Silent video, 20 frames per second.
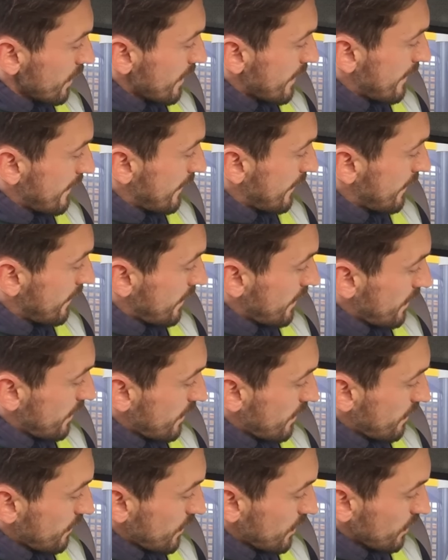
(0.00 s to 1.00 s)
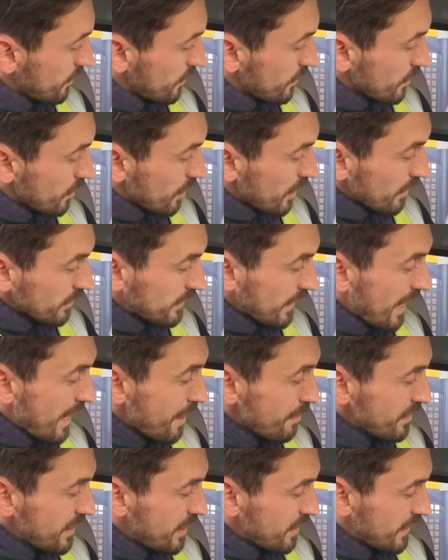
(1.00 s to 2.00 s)
Darmian
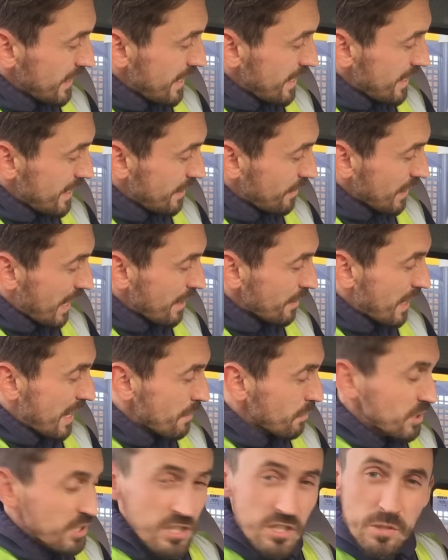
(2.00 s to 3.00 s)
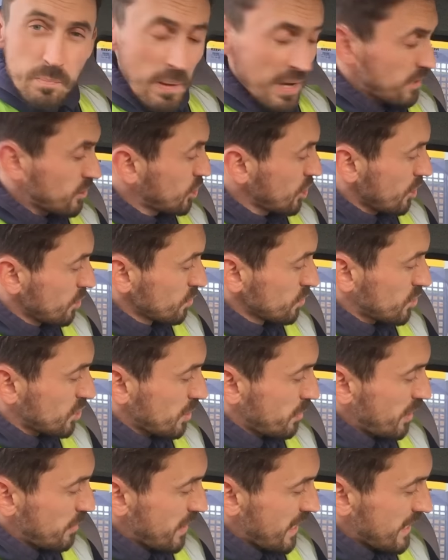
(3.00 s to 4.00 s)
here, I would expect Jones
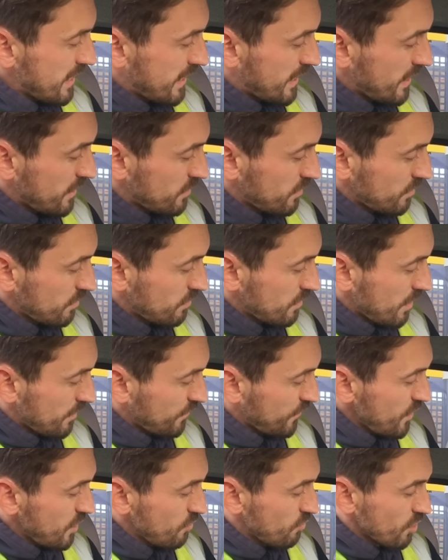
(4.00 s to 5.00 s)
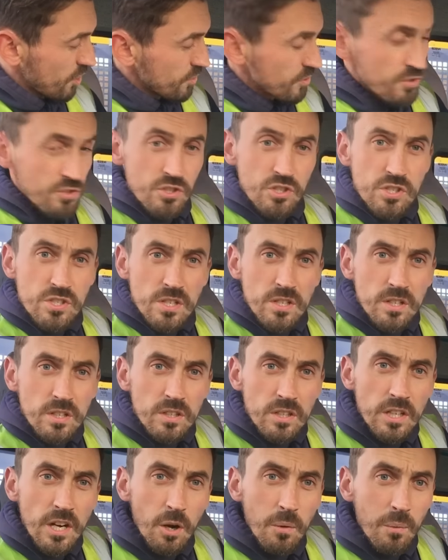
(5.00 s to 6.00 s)
to be making a few runs,
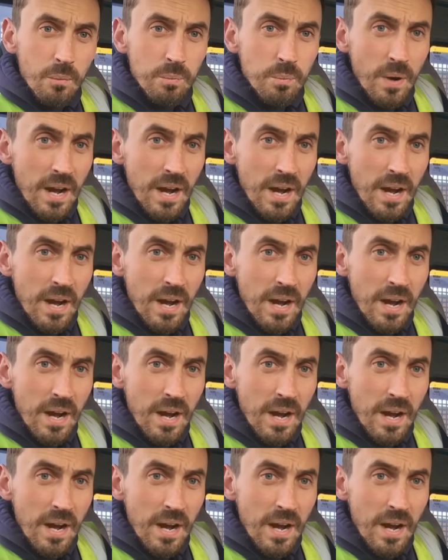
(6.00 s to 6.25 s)
you know,